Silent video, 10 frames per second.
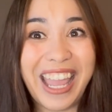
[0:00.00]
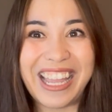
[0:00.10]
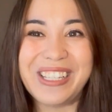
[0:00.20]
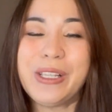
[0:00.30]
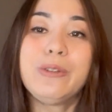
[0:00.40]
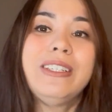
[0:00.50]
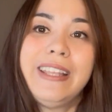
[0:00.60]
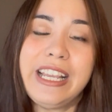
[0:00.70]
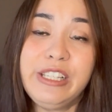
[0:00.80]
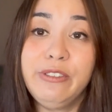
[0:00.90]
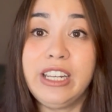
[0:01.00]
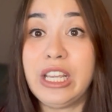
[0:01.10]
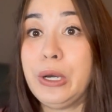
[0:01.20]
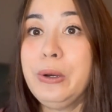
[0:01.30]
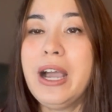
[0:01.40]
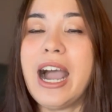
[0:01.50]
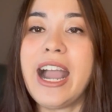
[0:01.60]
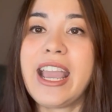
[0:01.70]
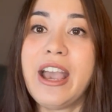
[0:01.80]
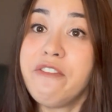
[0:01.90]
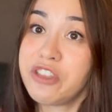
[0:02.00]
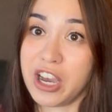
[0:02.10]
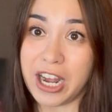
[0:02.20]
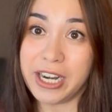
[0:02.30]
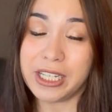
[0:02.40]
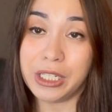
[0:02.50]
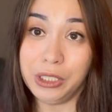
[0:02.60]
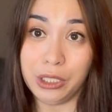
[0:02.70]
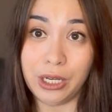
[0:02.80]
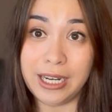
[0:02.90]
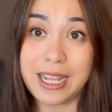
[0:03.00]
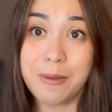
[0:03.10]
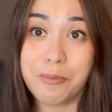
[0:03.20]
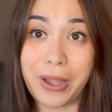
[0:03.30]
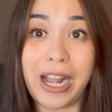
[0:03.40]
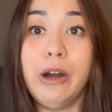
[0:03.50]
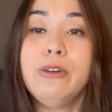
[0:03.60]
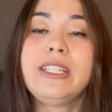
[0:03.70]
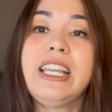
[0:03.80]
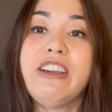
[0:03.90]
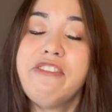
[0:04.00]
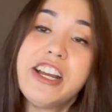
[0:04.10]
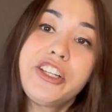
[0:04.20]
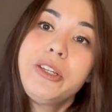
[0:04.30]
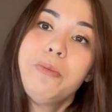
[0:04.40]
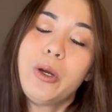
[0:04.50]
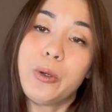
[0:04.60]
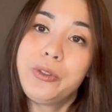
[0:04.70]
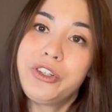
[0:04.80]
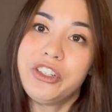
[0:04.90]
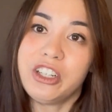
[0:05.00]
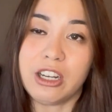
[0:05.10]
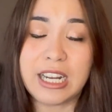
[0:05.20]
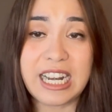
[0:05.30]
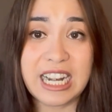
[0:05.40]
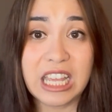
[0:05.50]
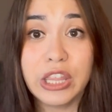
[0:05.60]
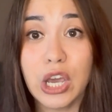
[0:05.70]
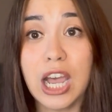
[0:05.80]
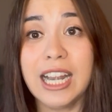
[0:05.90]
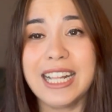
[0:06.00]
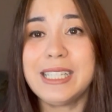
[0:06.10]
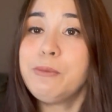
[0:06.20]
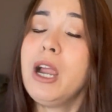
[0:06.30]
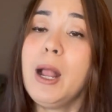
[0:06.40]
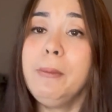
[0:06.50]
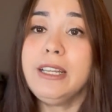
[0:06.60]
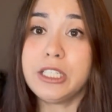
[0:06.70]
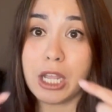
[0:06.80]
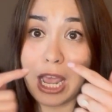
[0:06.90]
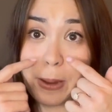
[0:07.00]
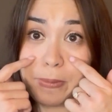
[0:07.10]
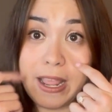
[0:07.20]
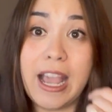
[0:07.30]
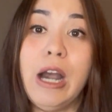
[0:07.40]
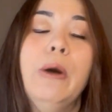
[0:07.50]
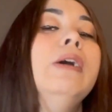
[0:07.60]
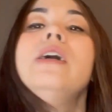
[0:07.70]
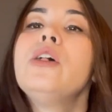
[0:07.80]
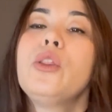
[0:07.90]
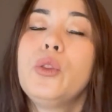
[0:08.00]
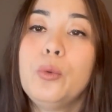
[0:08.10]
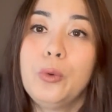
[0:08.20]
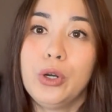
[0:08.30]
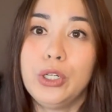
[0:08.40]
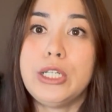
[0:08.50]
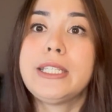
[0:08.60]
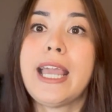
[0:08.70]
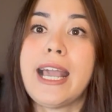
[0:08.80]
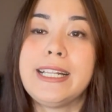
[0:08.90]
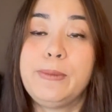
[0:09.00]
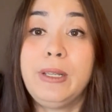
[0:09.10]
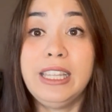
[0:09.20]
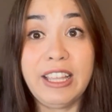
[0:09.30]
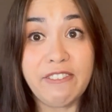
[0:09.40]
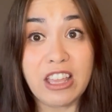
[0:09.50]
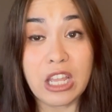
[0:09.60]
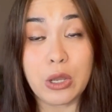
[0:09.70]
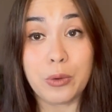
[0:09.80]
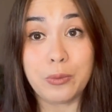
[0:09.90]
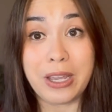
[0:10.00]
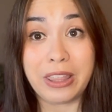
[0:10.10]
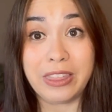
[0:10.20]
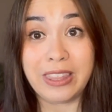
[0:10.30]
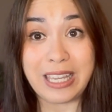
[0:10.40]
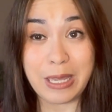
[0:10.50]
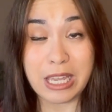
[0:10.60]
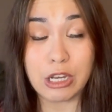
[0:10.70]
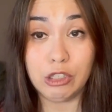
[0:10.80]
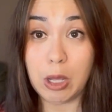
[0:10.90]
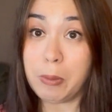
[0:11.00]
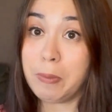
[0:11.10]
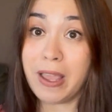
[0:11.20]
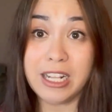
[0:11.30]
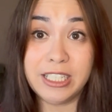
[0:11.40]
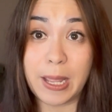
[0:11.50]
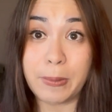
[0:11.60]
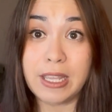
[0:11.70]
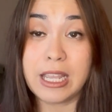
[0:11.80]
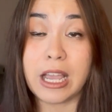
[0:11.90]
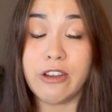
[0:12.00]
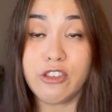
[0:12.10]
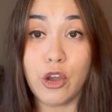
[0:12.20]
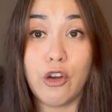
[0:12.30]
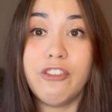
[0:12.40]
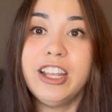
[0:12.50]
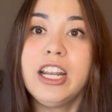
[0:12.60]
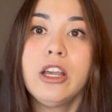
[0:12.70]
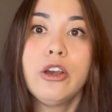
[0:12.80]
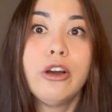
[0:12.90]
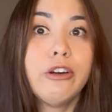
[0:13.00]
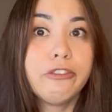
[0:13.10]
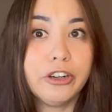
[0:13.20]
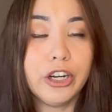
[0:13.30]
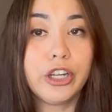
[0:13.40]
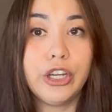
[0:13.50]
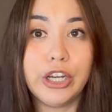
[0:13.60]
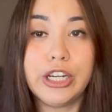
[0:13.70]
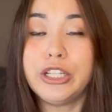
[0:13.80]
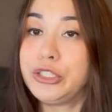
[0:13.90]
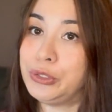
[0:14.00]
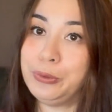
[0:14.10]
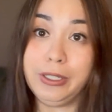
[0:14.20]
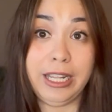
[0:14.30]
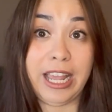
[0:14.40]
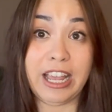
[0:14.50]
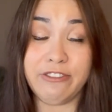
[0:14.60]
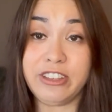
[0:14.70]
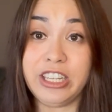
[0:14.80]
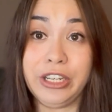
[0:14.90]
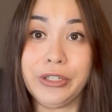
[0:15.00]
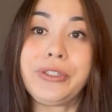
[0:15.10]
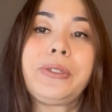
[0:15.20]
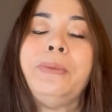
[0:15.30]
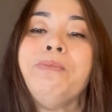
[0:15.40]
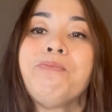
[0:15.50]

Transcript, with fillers: Okay, so today's video, I have thought a lot about if I should post or not, and I thought it's probably time now the world has been living with the global pandemic of COVID for a good two and a half years.